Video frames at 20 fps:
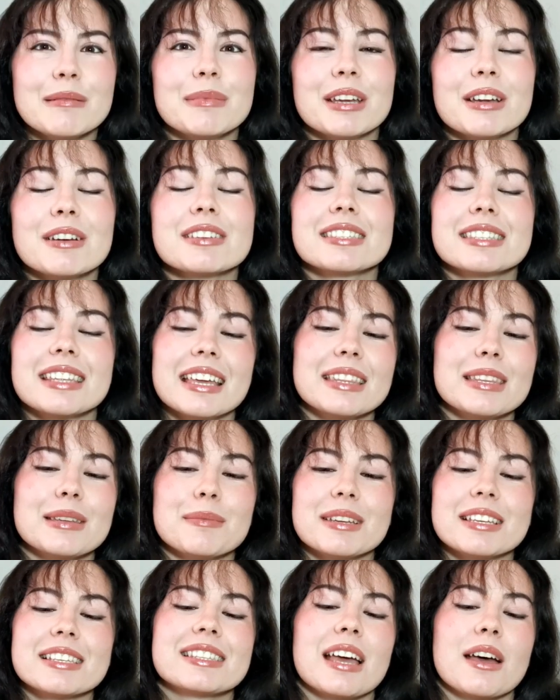Because then
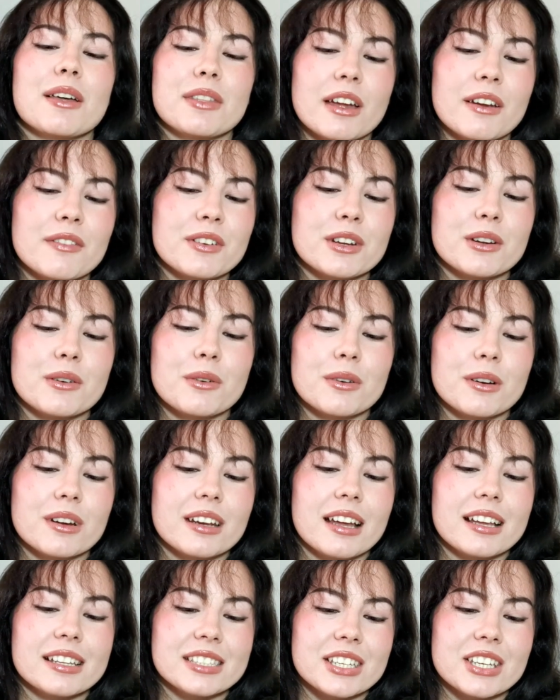the Miss South Africa
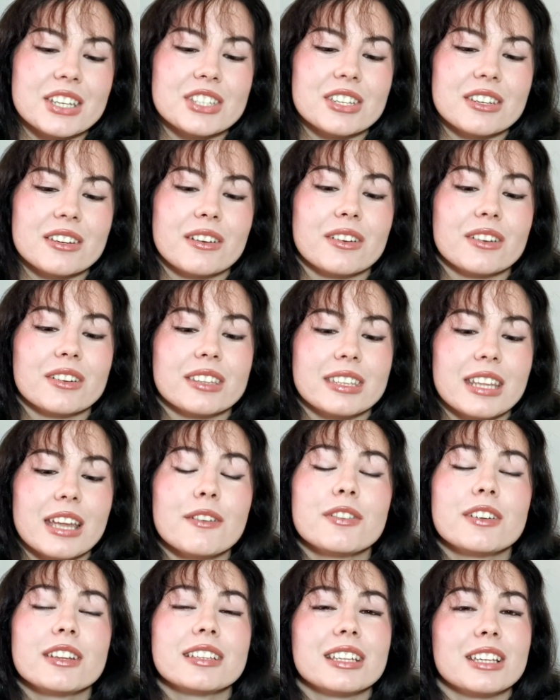organization are
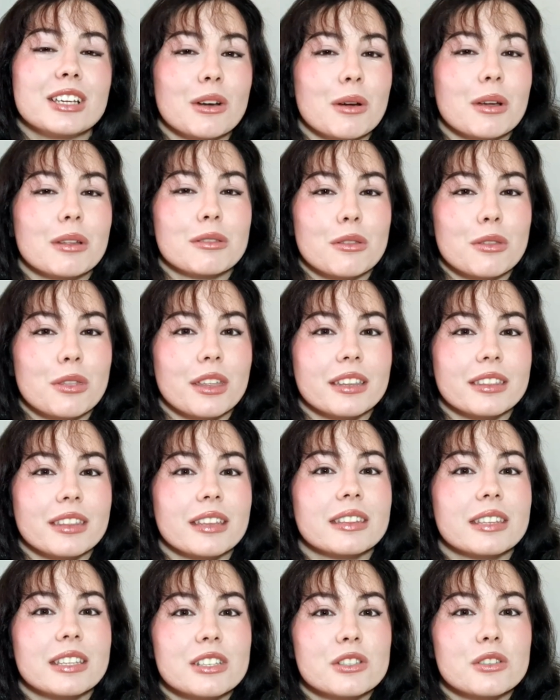definitely going to think
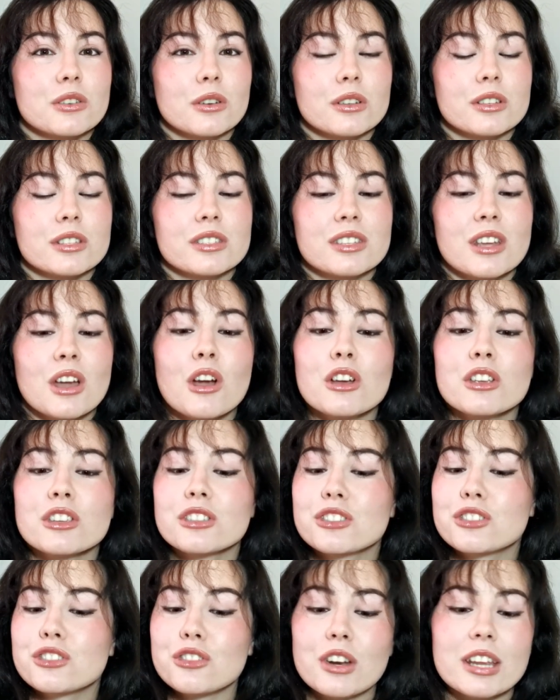that these girls
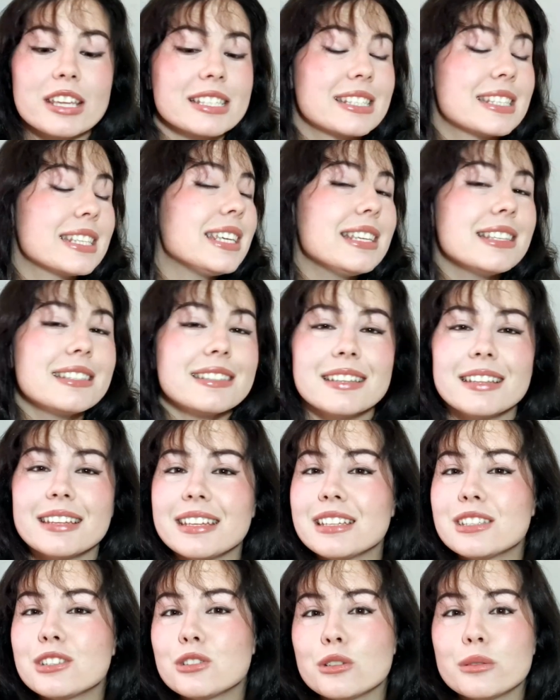stress
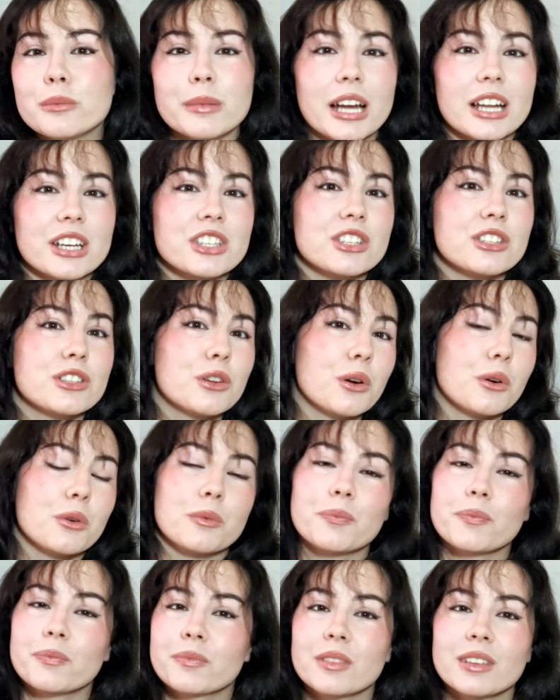easily too much.
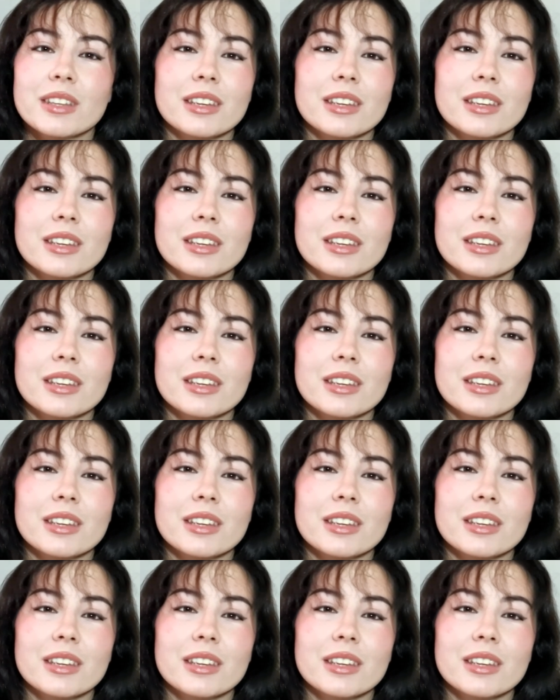No,